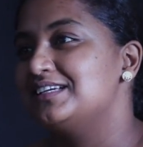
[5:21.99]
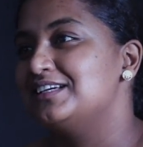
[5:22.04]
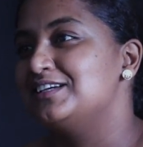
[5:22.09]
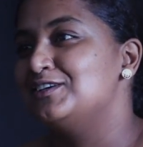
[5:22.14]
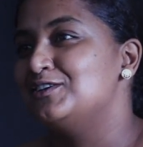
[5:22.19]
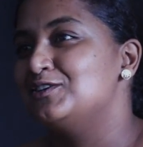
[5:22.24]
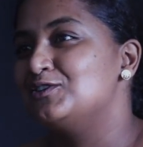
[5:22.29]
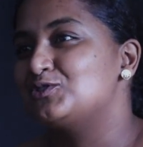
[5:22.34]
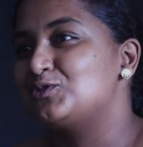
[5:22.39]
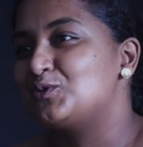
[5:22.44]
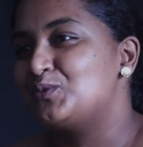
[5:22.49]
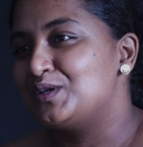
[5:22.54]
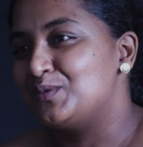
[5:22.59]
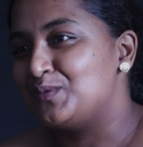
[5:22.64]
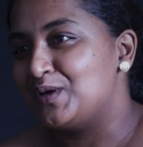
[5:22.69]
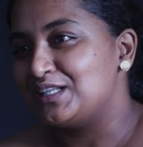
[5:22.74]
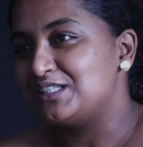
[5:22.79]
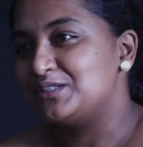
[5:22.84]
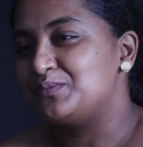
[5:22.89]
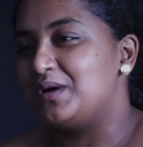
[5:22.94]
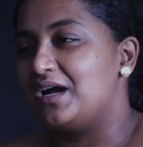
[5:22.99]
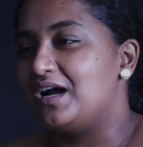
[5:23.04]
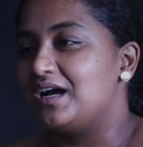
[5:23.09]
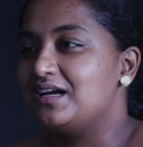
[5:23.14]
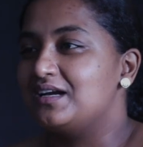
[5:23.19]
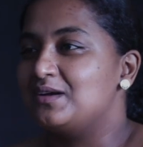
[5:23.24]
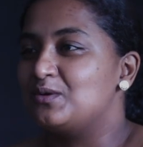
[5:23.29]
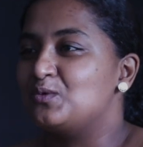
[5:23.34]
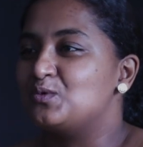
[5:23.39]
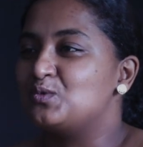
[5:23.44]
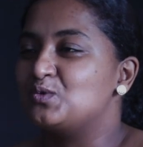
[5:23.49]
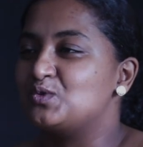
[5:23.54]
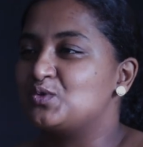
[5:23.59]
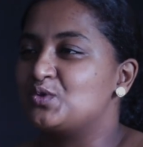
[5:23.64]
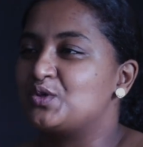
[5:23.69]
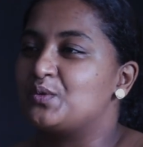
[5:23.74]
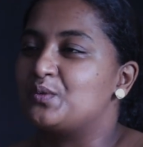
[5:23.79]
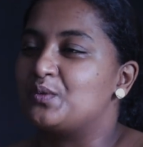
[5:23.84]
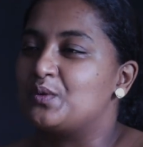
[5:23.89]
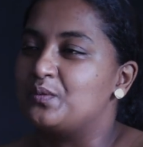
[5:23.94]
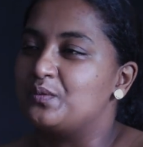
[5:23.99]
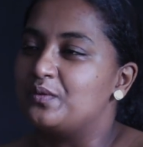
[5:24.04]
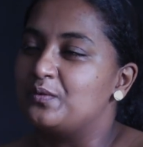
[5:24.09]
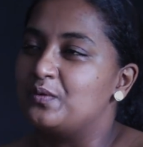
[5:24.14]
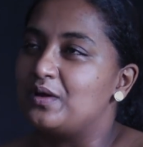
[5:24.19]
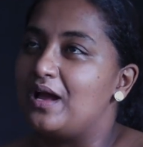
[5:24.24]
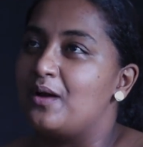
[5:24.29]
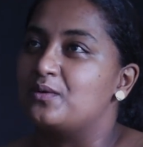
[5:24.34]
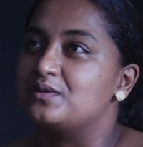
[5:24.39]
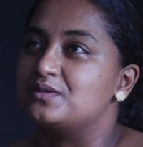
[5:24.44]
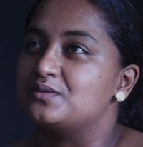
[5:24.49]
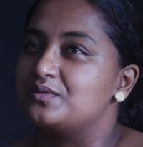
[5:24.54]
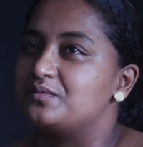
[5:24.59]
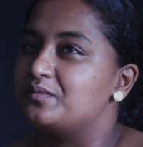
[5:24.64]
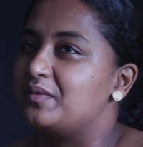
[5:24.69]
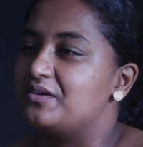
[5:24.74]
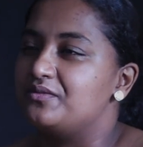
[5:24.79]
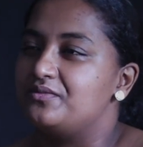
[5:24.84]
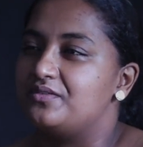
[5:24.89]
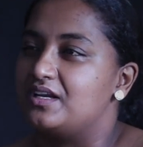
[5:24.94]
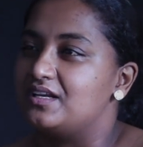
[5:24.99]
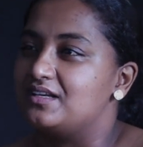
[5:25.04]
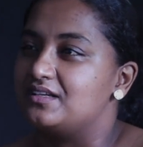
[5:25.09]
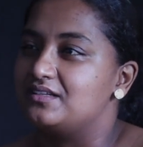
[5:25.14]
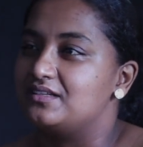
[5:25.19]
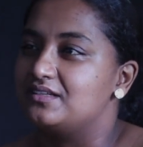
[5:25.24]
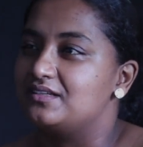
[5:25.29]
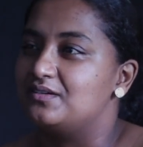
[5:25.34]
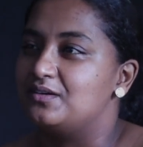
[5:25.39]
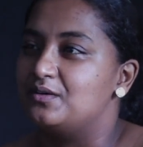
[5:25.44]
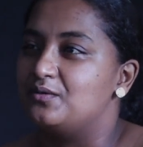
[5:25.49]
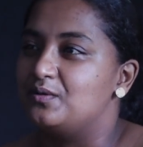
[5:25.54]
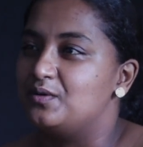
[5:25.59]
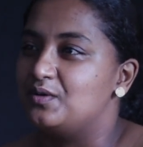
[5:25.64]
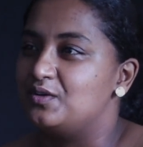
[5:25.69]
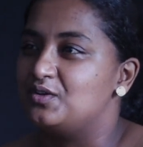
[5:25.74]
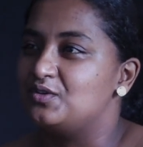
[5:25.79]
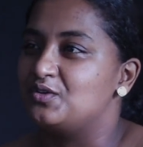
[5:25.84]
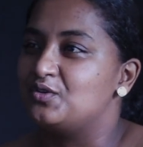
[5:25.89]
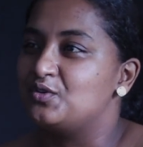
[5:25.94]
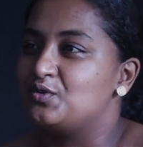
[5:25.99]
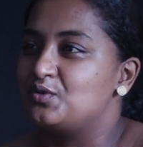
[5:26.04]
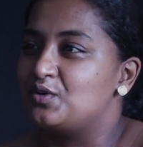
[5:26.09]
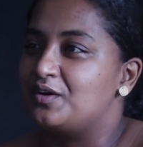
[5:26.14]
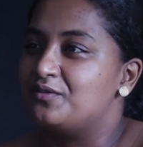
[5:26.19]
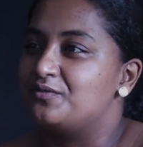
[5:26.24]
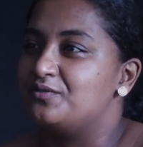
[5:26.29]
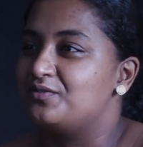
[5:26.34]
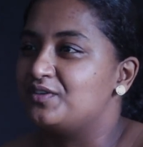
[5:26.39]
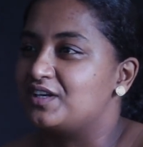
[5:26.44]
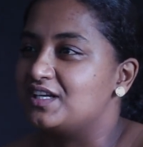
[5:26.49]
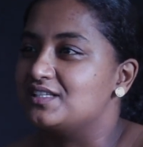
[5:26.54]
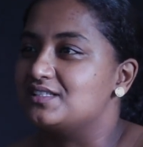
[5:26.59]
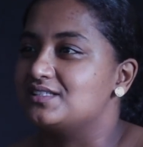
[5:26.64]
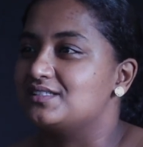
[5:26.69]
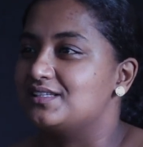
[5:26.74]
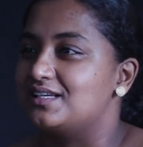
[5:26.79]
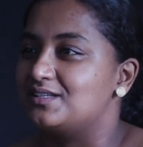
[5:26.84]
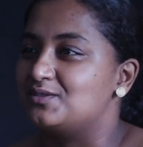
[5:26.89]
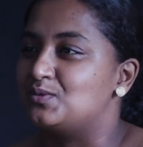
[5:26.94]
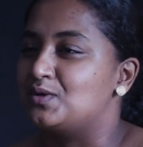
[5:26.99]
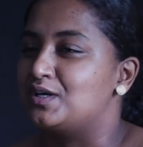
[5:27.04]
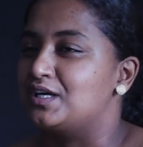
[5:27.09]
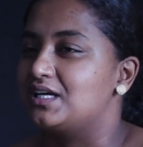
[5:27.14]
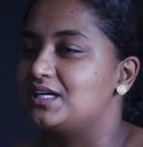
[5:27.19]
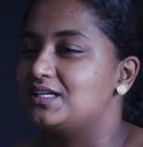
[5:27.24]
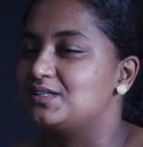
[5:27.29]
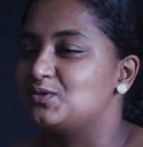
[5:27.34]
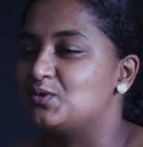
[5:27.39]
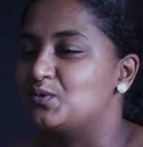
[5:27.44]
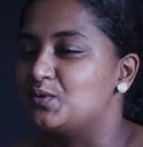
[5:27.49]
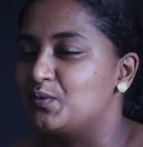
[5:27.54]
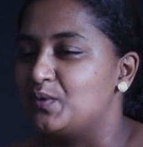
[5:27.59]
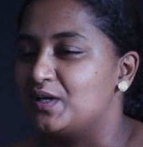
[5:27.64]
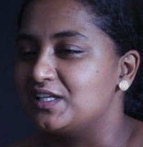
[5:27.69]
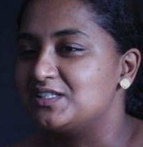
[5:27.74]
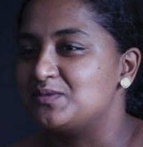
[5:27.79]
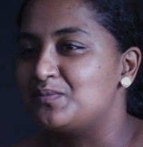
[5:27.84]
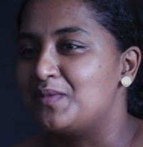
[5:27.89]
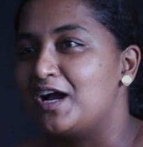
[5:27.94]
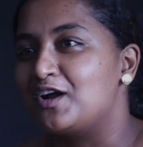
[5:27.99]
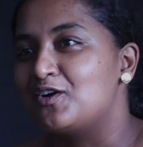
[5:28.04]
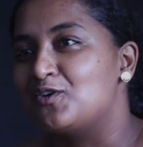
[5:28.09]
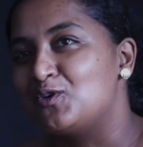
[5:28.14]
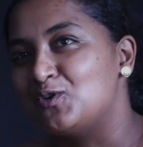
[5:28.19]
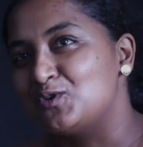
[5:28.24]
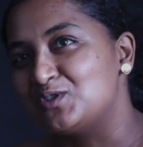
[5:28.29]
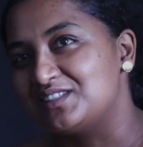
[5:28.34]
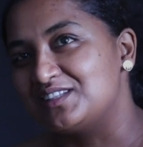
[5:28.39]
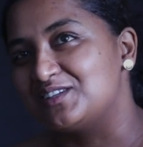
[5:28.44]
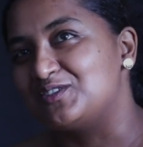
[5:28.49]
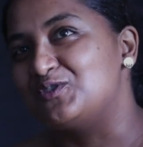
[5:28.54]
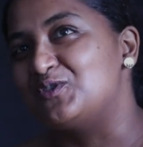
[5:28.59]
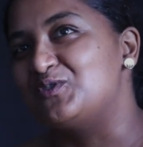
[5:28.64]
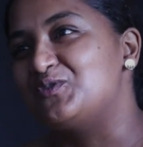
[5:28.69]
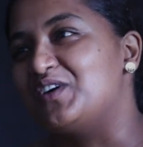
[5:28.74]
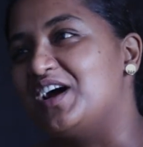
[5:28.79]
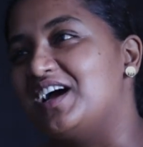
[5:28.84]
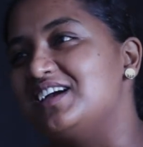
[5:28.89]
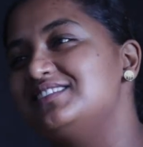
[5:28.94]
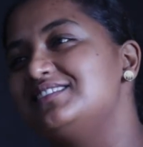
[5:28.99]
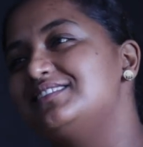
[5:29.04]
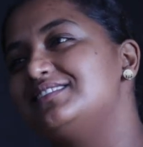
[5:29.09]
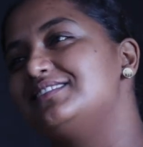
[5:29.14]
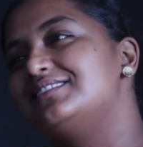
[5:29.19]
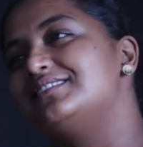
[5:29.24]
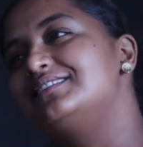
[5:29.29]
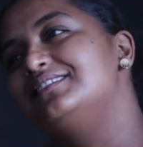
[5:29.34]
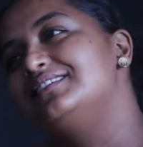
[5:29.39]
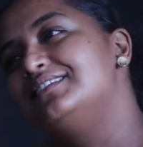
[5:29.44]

Mm. So we went back. Uzuri, I was with my friend. Yeah. You know, you have friends at work. So we went back, closed the door first.